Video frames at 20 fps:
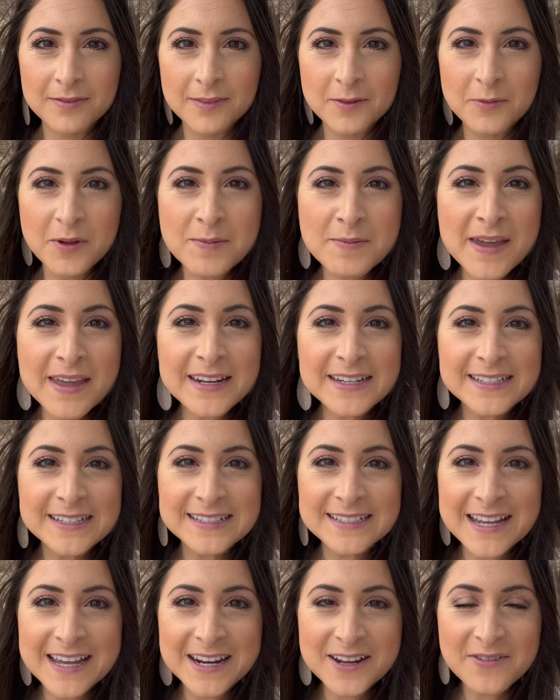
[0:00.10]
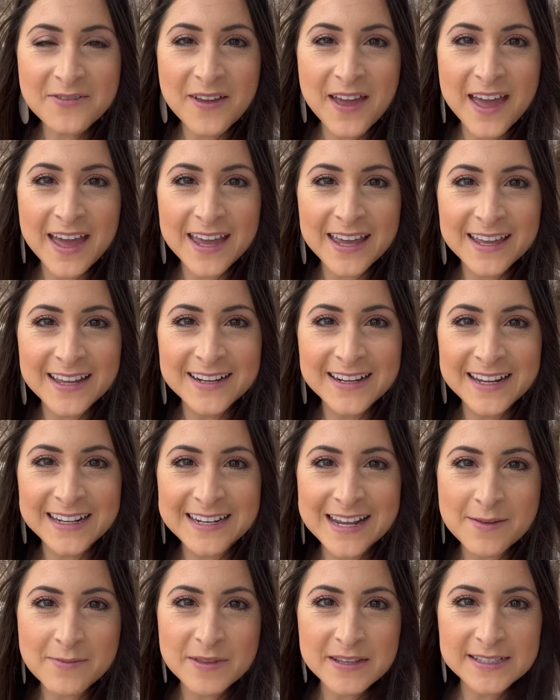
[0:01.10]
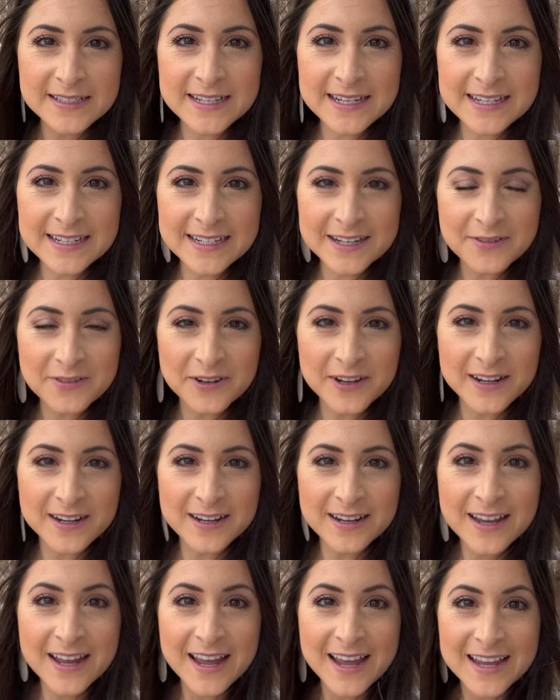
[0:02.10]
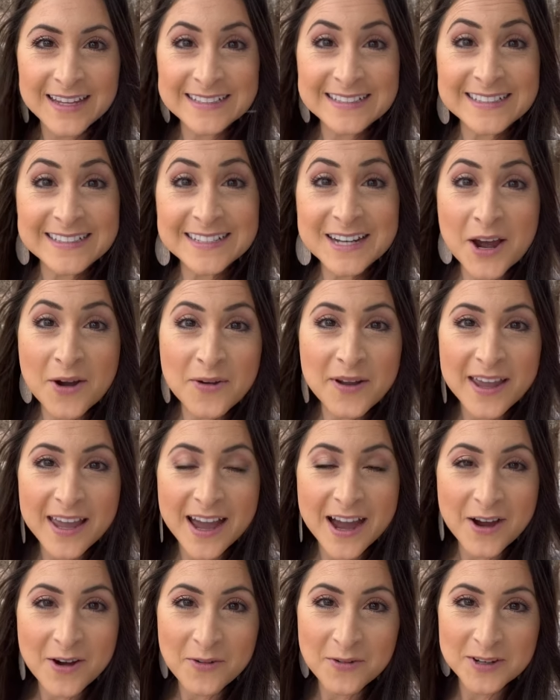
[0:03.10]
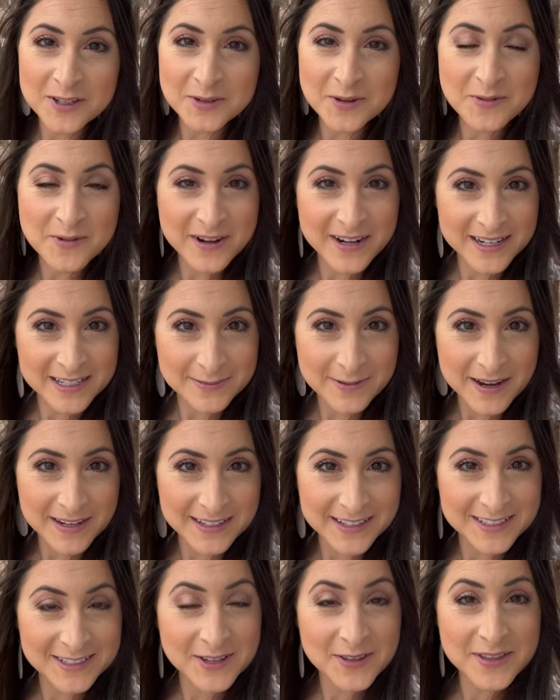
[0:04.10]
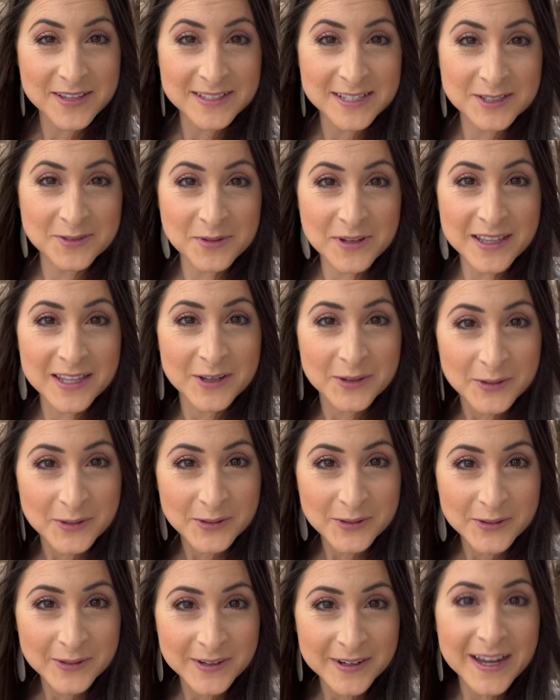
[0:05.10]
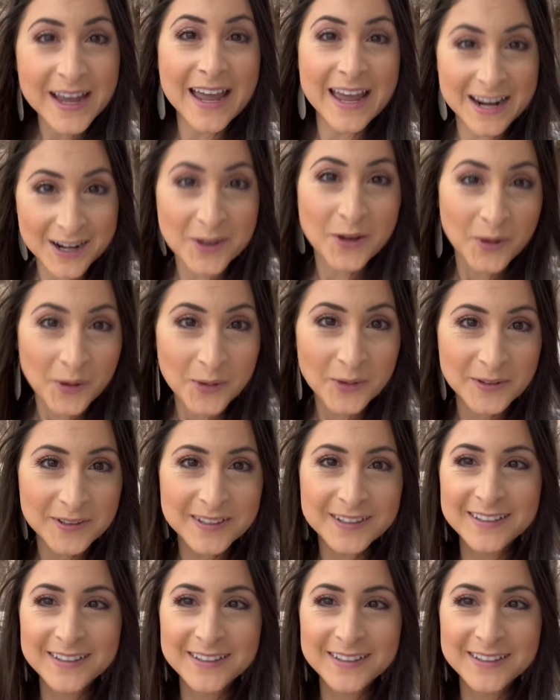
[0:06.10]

We made it to Santa Fe, nicknamed the city different. It's snowing out, which we weren't expecting, so this is really cool and cold.